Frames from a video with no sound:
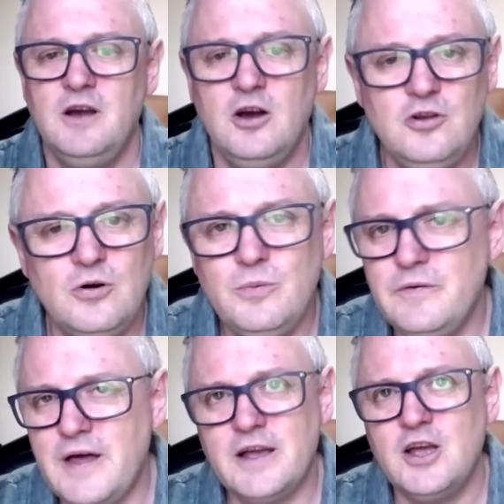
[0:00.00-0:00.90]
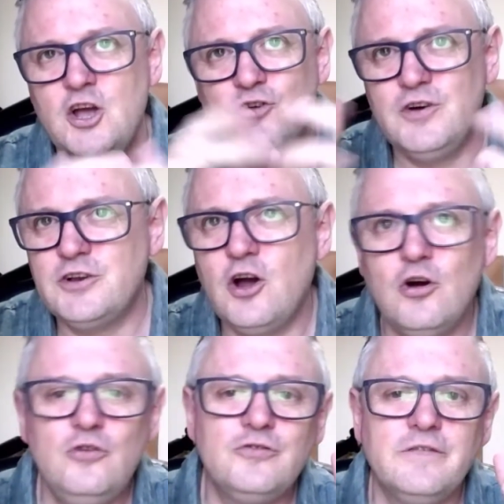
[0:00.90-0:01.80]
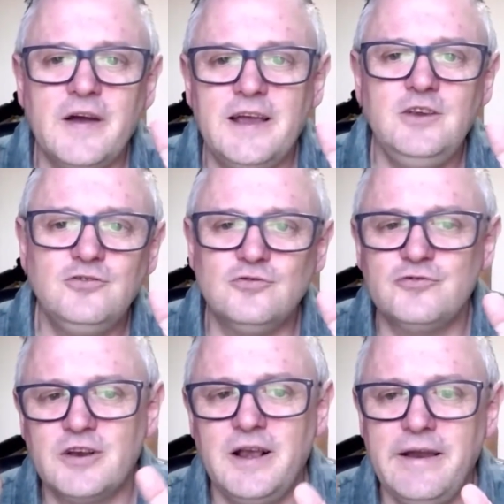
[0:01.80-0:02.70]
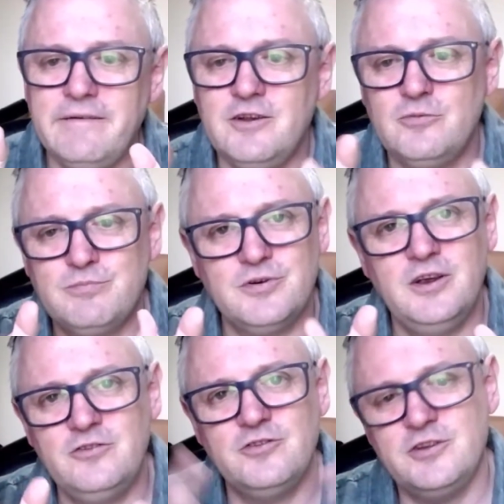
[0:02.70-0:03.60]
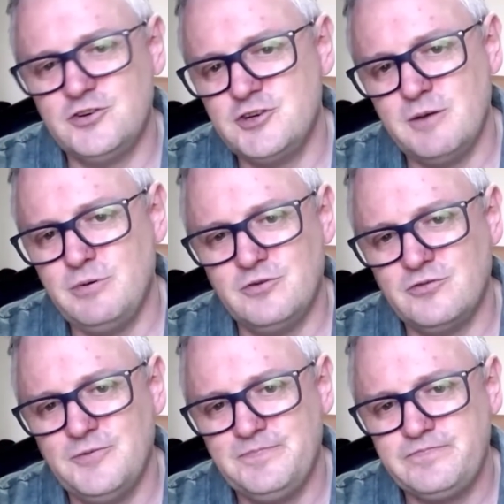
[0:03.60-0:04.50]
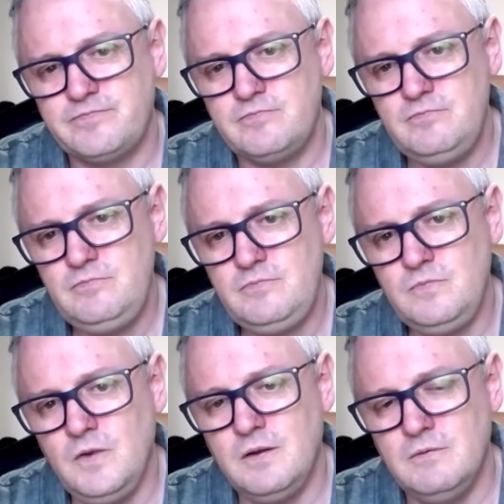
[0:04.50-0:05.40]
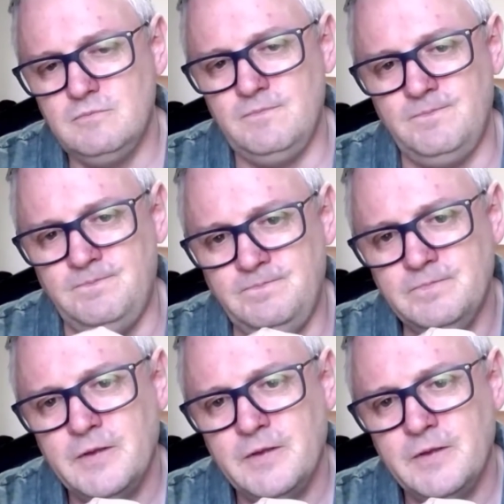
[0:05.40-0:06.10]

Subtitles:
along with that great host of angels declaring his praise to the shepherds. And